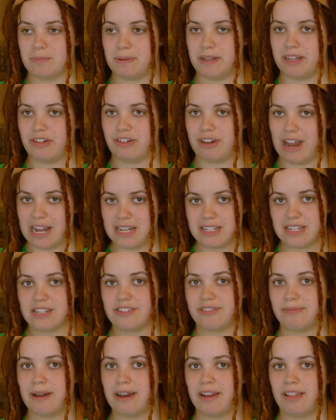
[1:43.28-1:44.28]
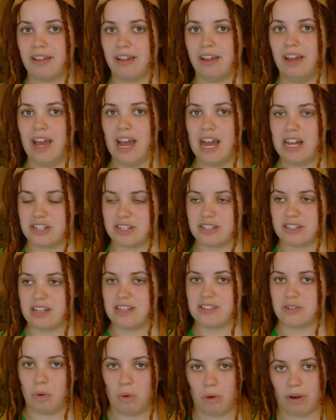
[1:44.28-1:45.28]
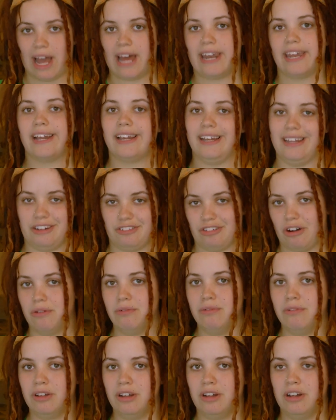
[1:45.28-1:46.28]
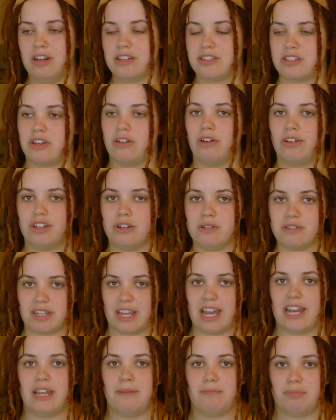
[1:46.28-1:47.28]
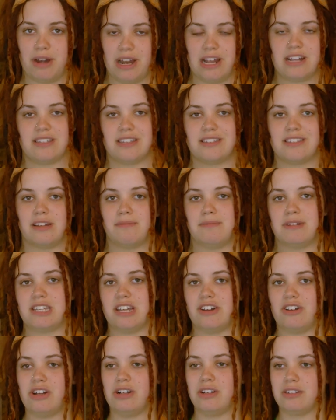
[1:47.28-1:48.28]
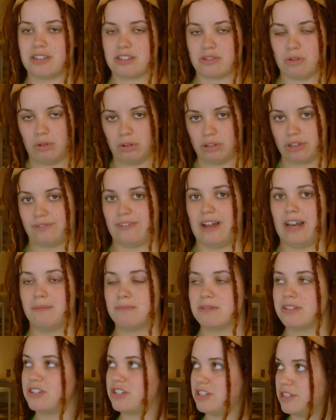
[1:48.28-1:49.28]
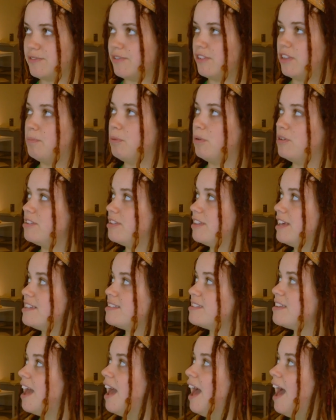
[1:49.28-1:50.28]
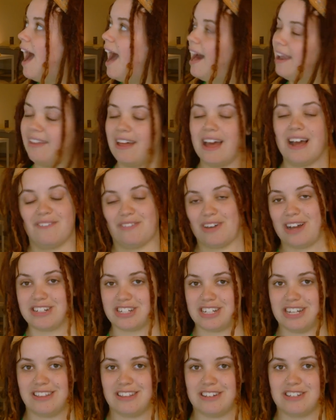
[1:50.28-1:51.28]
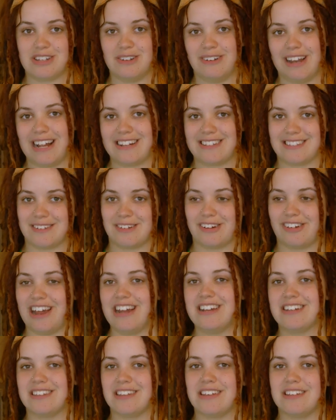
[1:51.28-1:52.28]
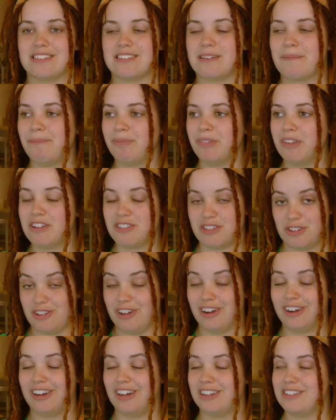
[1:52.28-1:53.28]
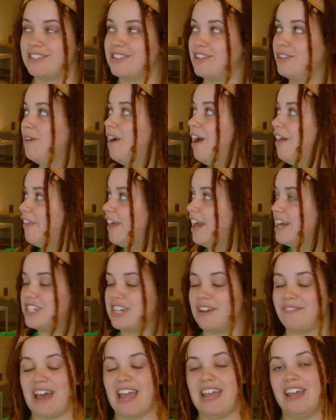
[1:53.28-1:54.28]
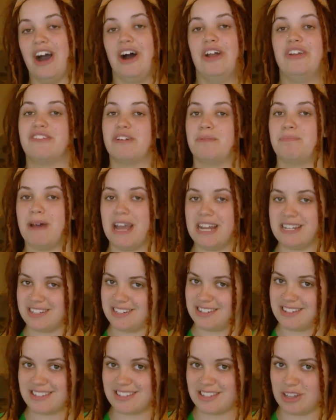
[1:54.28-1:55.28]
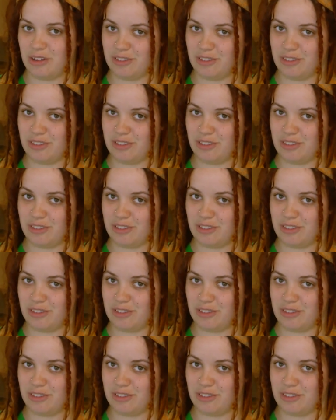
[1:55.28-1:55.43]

to be created from anything, it just is organically grown. So you're not using any pre-existing materials, it's all developed just for the point of this. And they are actually, the two lads that created this, two young guys too, they actually have 800 patents